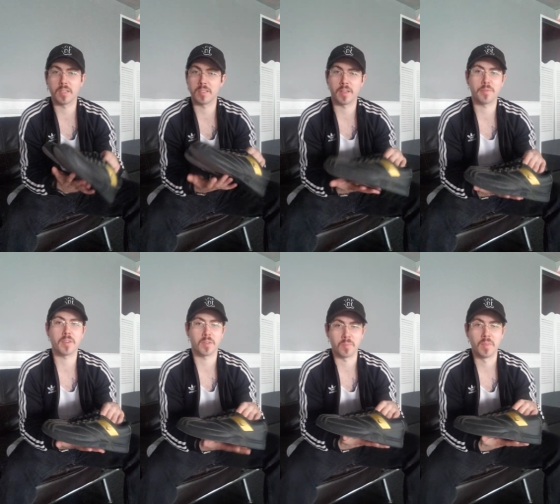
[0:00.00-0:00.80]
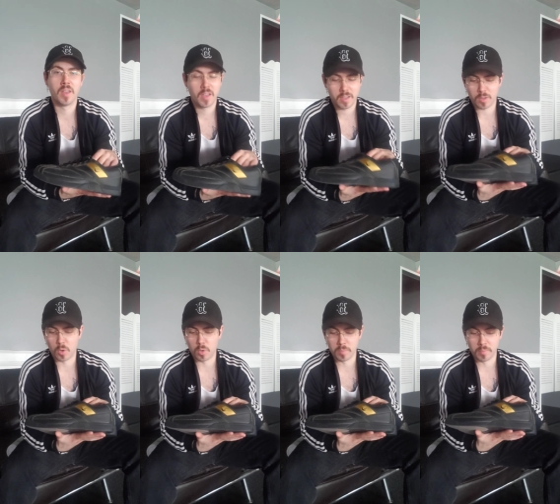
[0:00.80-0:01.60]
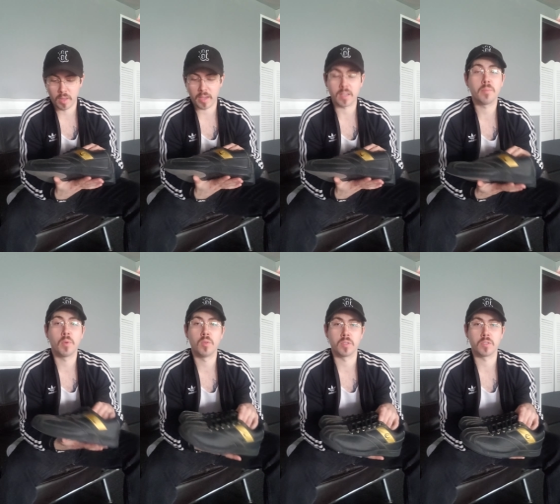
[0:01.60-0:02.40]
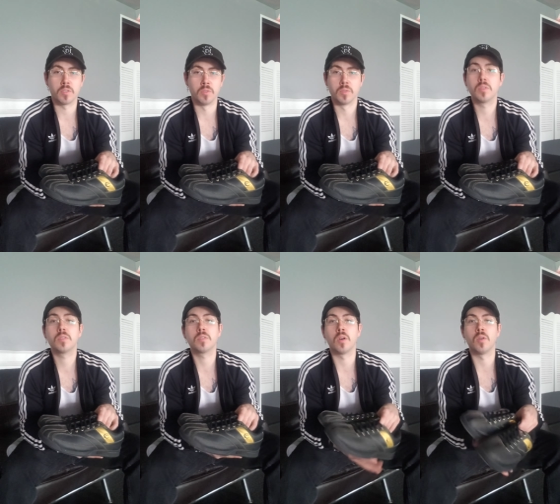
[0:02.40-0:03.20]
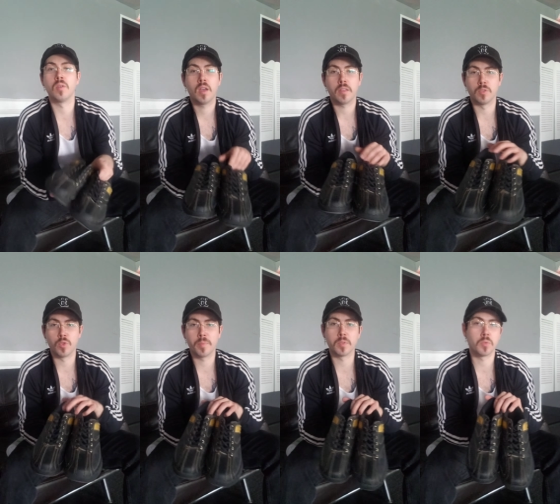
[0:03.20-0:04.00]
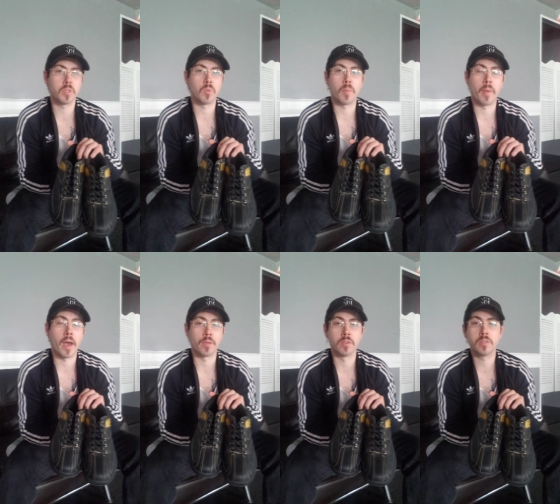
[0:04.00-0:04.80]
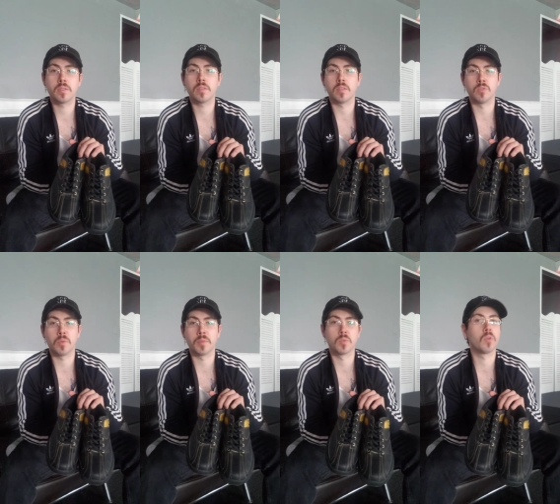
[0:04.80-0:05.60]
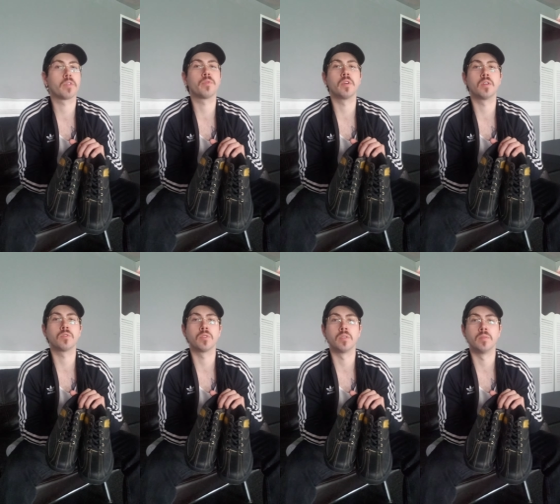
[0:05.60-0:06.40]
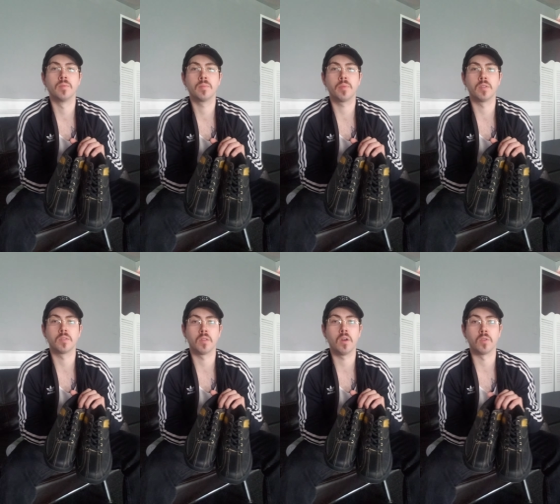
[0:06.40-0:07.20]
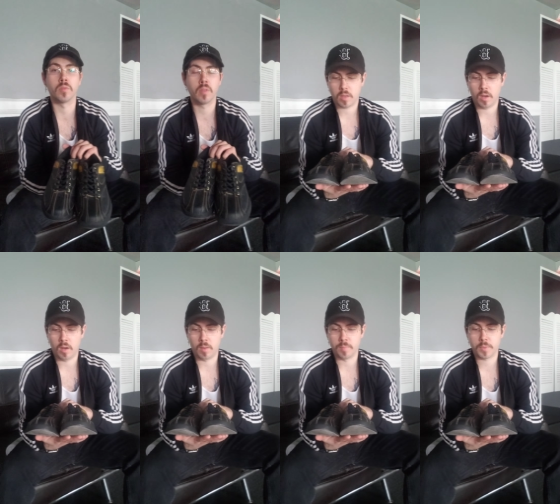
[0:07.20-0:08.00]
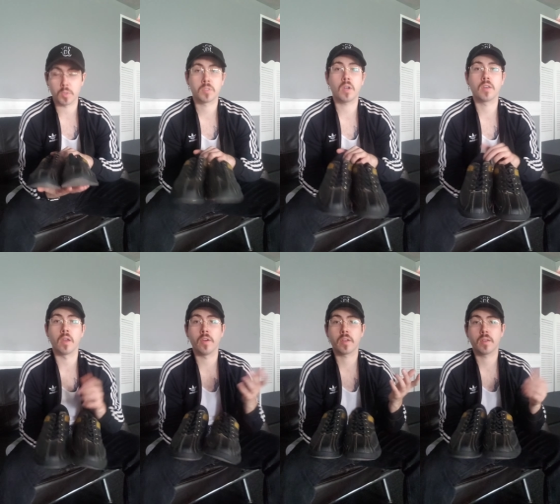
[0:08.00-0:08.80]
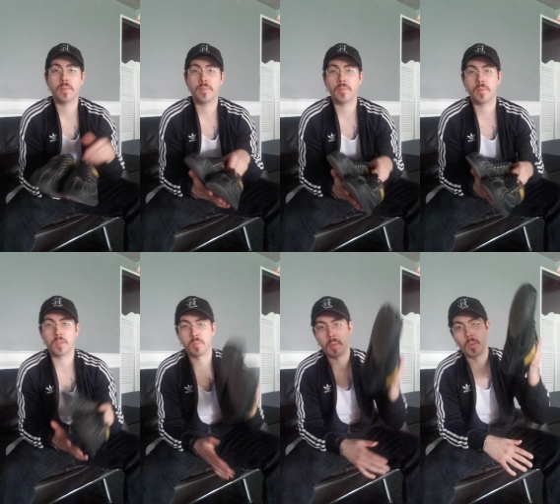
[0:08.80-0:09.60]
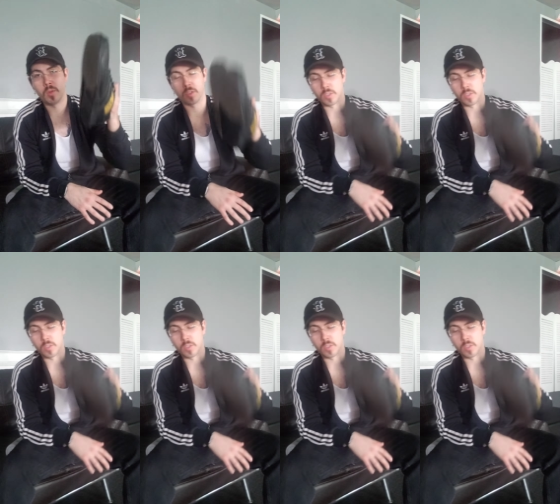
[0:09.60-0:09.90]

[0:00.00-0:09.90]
doesn't have fucking gold and black bowling shoes. So the drip is really what matters. The drip is worth 300 pins alone. Um, so suck it, Eric. These are my bowling